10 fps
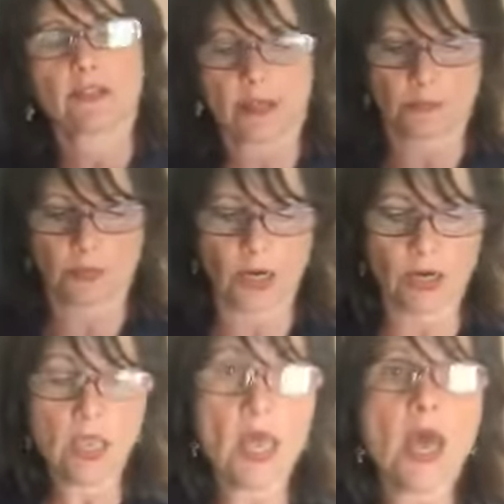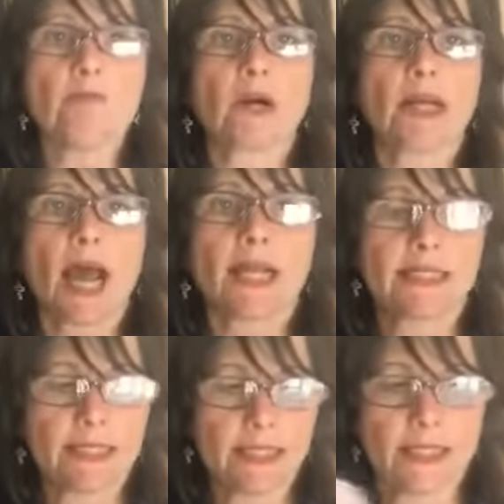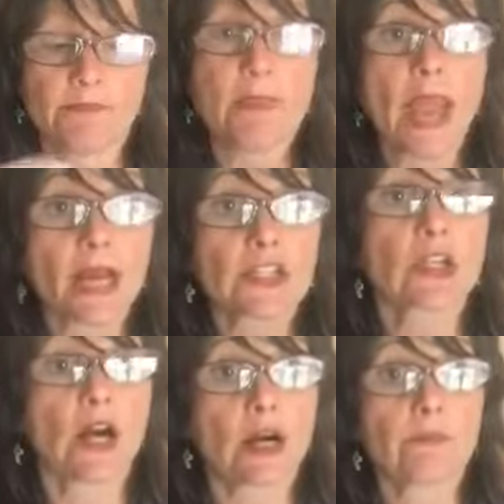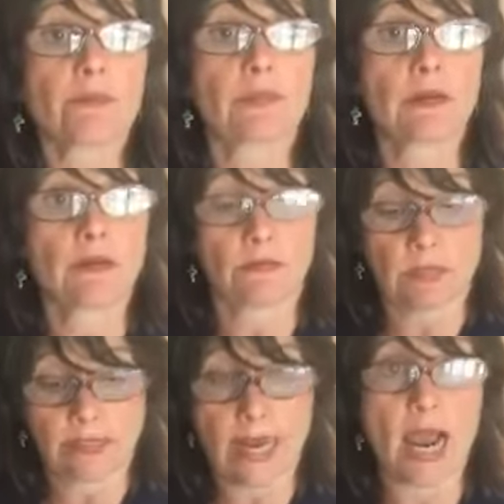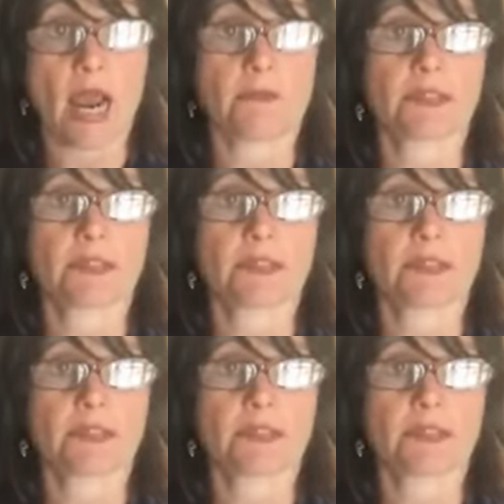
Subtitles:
the Tupperware, but I did match up the top.